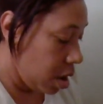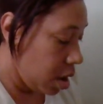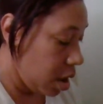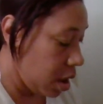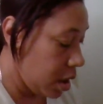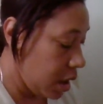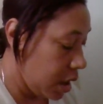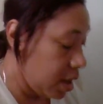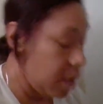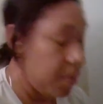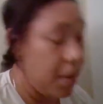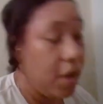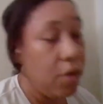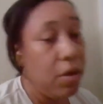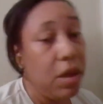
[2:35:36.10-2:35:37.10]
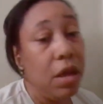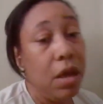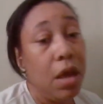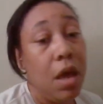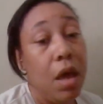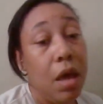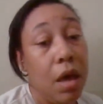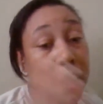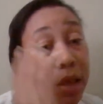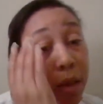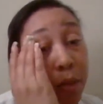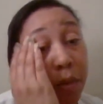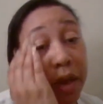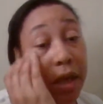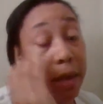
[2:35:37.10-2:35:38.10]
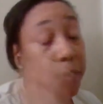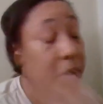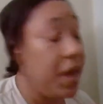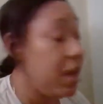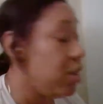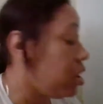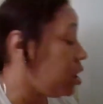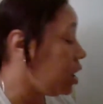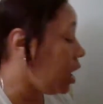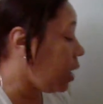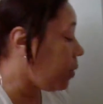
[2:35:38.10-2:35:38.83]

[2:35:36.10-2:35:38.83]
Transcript: And that's about it, because I'm waiting patiently.